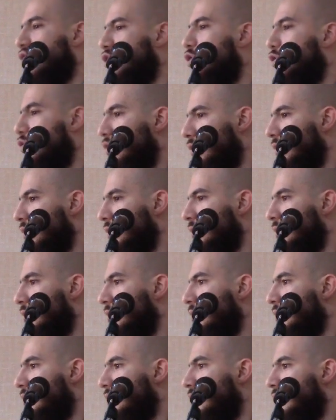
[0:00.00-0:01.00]
to do.
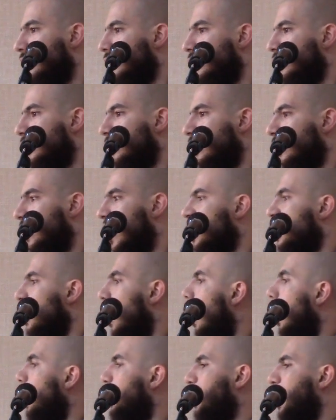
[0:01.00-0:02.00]
This
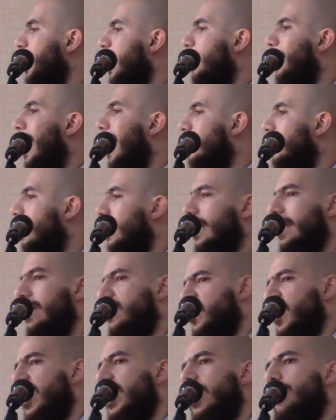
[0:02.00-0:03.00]
whole thing about
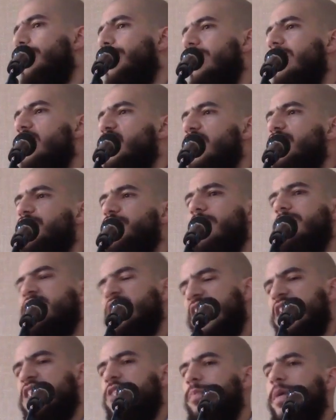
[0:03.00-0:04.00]
seeking permission from
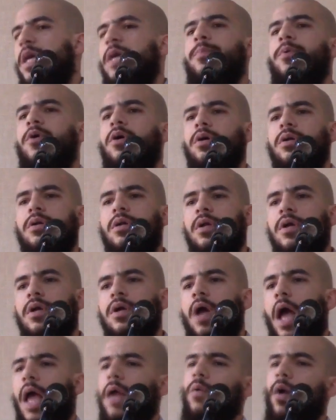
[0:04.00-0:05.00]
six people
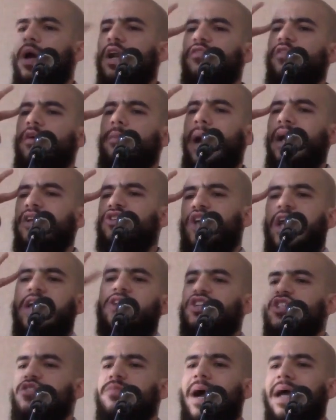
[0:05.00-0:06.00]
and one of them might
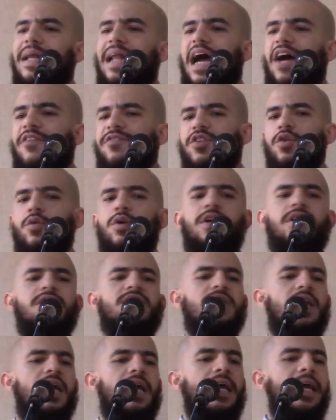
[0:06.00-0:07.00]
change his mind
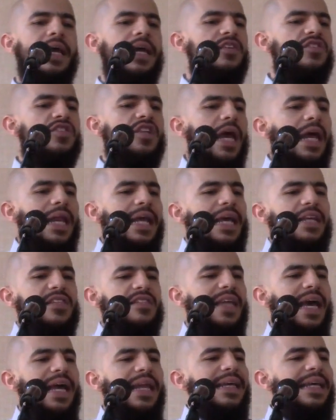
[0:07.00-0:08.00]
afterwards is
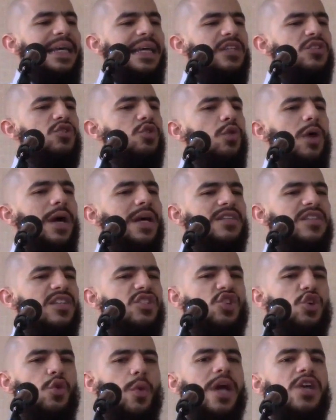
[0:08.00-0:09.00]
getting into a
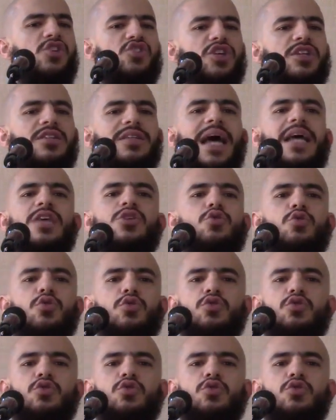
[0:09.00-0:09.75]
situation that you